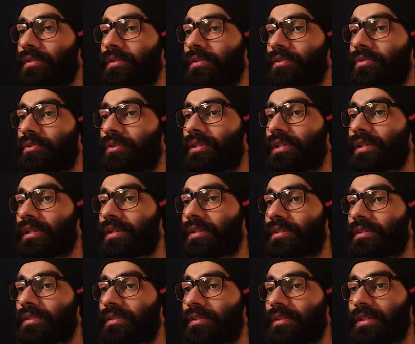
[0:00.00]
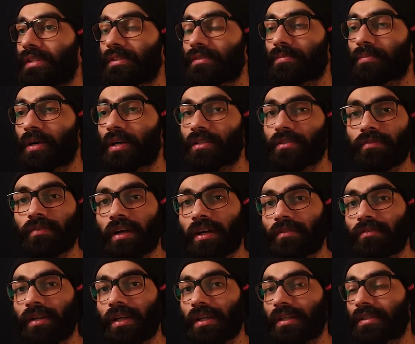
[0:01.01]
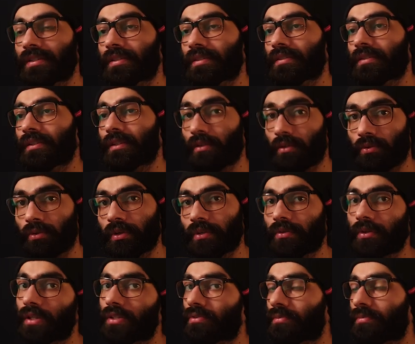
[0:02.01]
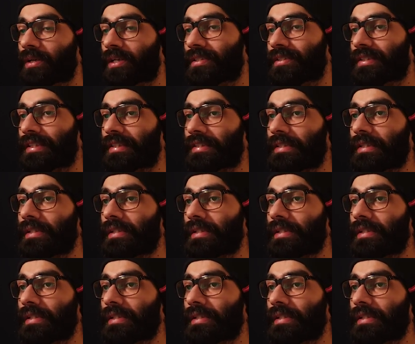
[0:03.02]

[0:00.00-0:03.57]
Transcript: the good thing is these past 5 days, including today, so past 6